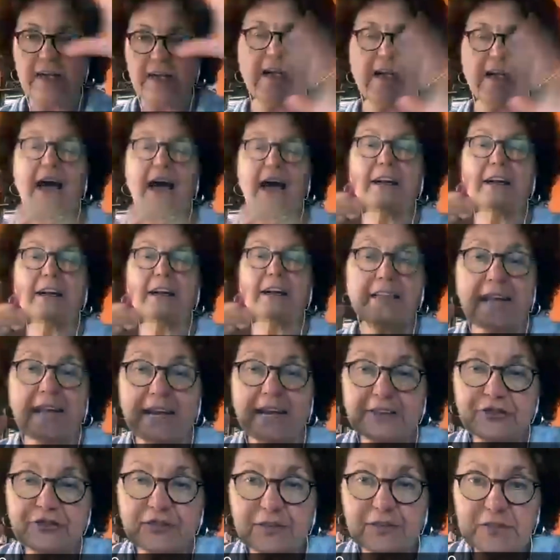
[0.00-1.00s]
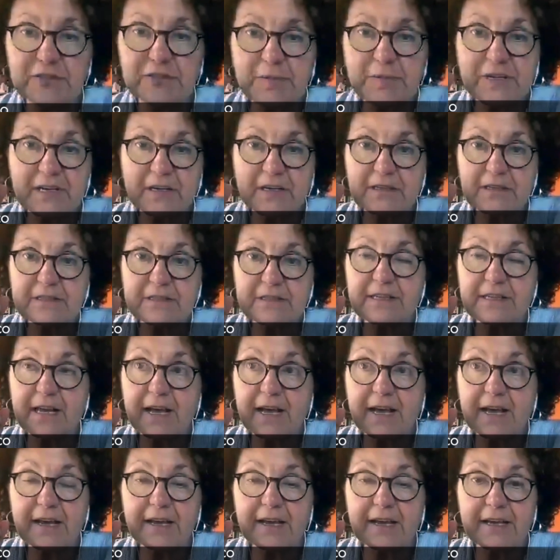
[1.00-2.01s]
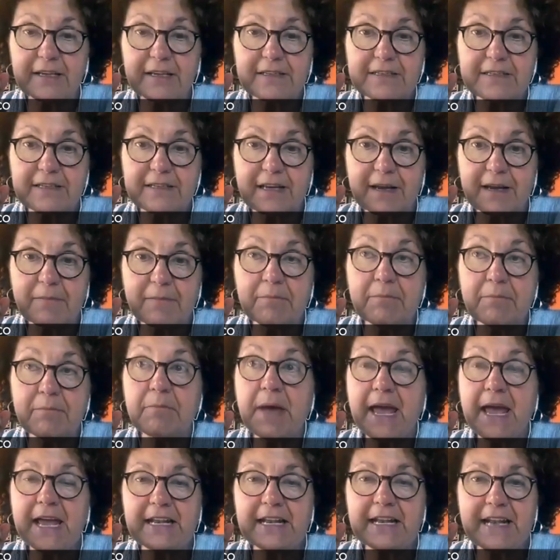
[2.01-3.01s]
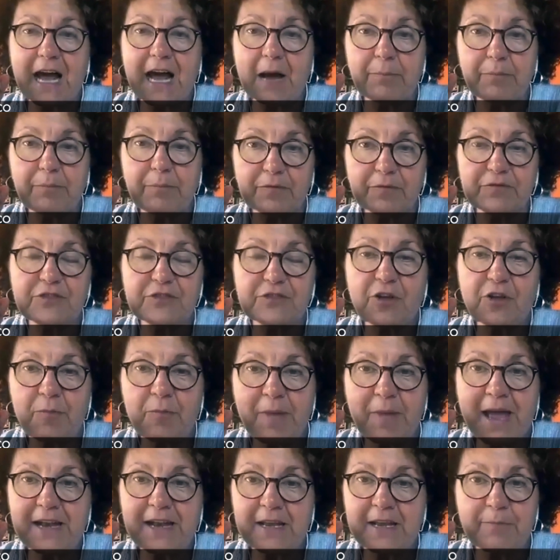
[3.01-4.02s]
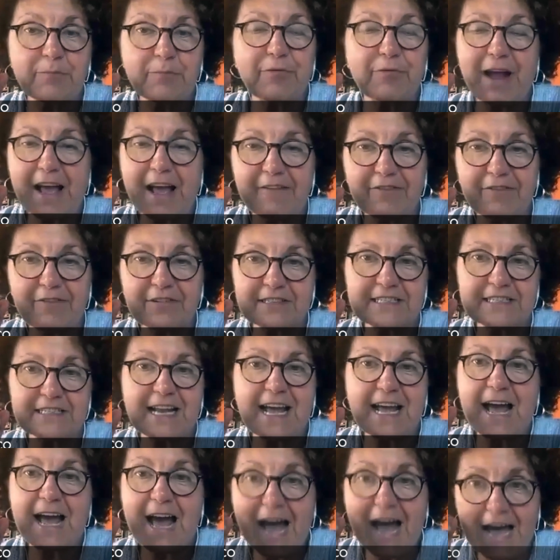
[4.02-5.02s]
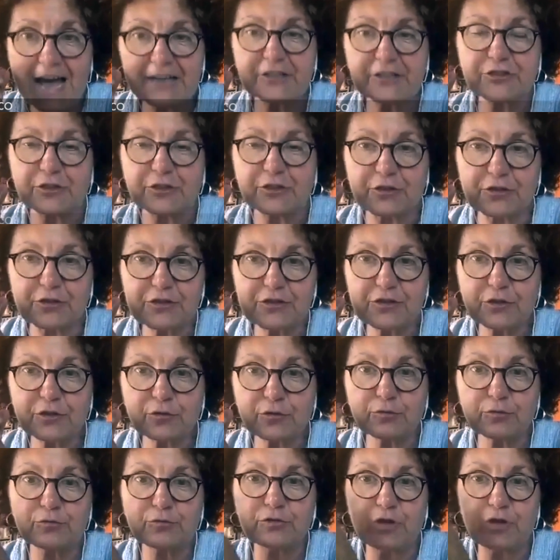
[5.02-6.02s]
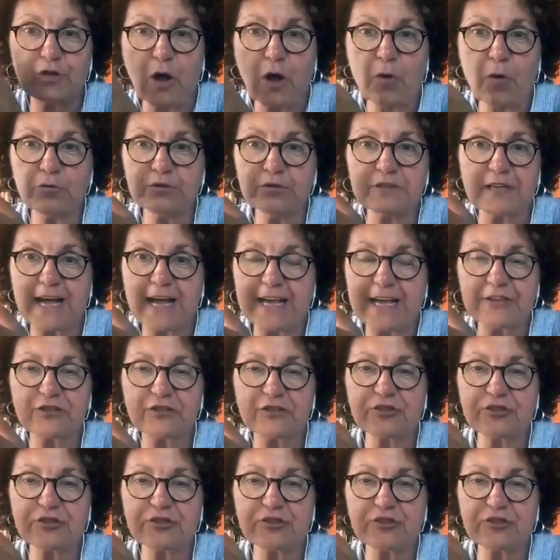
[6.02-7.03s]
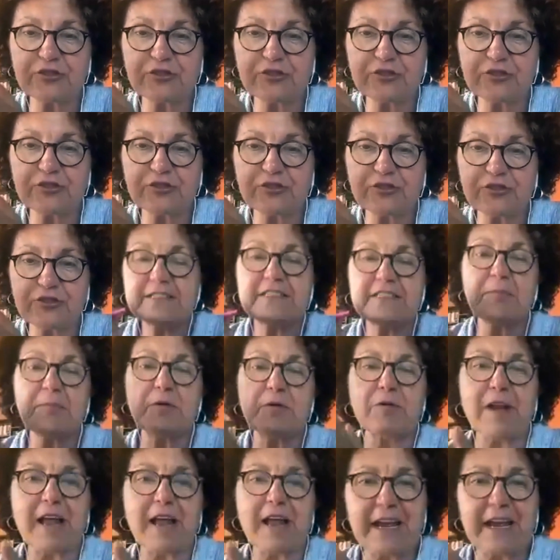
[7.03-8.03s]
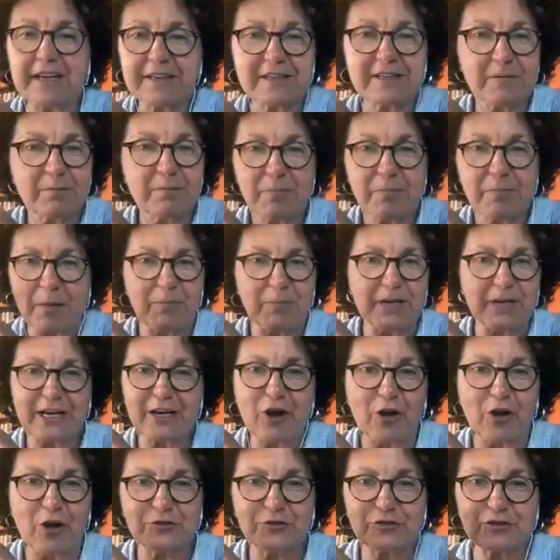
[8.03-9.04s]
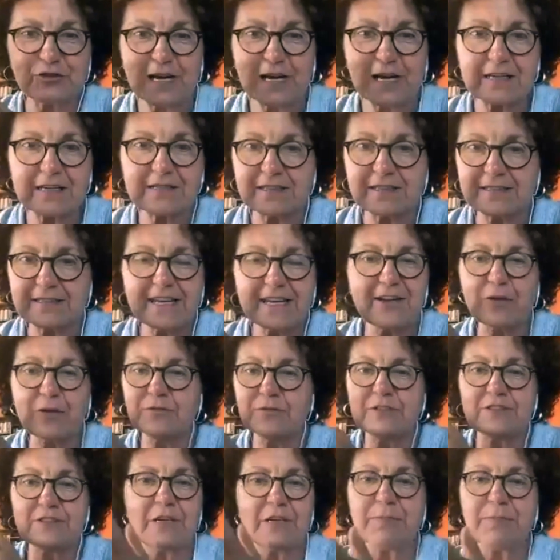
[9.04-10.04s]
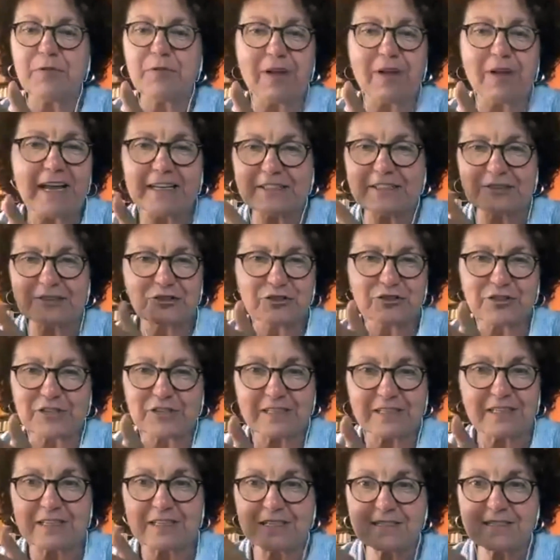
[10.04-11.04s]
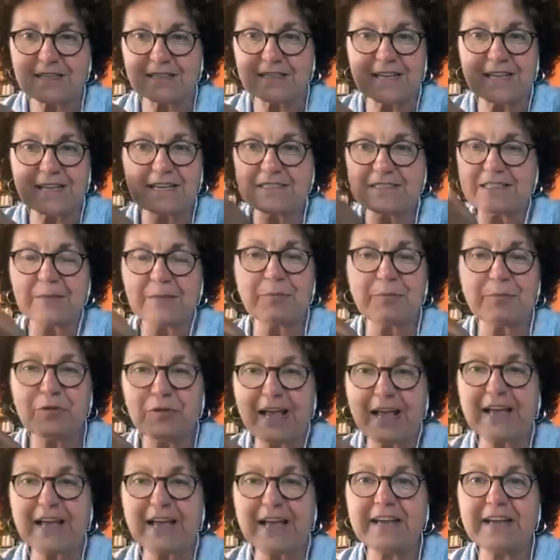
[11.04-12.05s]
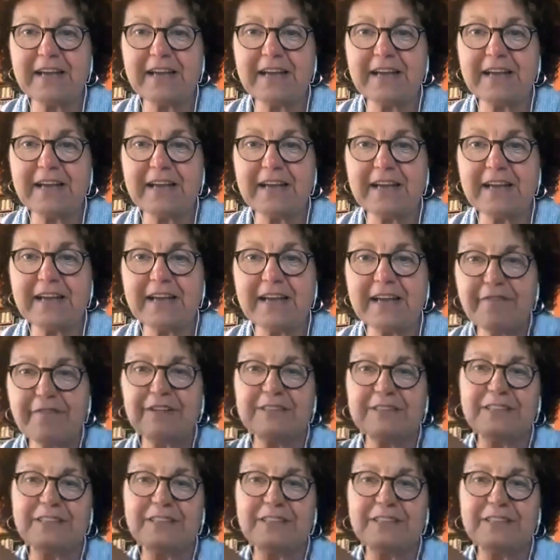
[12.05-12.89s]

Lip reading: architectures because it's made up of so many private actors who don't actually, you know, stipulate public contracts. They don't stipulate treaties. They stipulate private